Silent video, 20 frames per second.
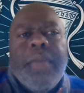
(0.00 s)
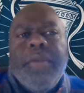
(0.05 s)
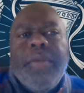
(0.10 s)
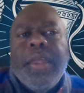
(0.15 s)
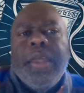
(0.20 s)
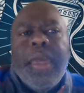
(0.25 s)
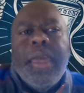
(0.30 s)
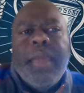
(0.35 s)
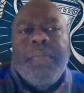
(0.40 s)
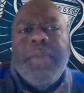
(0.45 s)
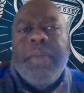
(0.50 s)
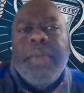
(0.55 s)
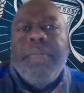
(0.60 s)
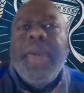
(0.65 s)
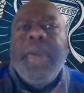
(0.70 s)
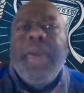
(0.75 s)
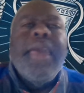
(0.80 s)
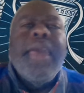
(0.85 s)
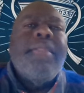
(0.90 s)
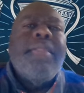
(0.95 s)
can be
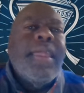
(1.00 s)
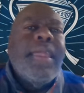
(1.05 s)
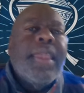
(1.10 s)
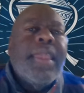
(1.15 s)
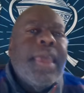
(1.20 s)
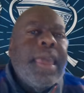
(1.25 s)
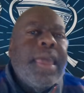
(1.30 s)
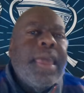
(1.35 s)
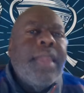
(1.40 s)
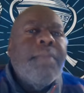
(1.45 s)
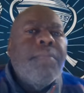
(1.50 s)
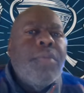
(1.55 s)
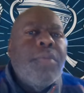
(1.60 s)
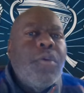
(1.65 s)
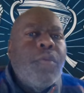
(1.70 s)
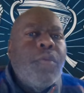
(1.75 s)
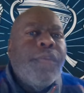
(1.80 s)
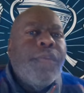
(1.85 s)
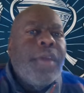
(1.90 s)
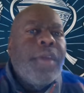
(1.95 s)
made that in a
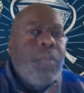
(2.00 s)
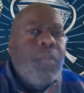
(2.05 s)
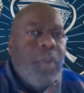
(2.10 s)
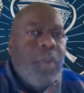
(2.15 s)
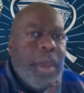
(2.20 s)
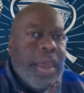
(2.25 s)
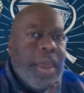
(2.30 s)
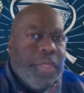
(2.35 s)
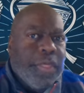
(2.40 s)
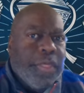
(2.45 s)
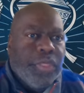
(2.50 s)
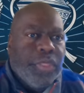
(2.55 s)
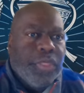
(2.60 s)
movie with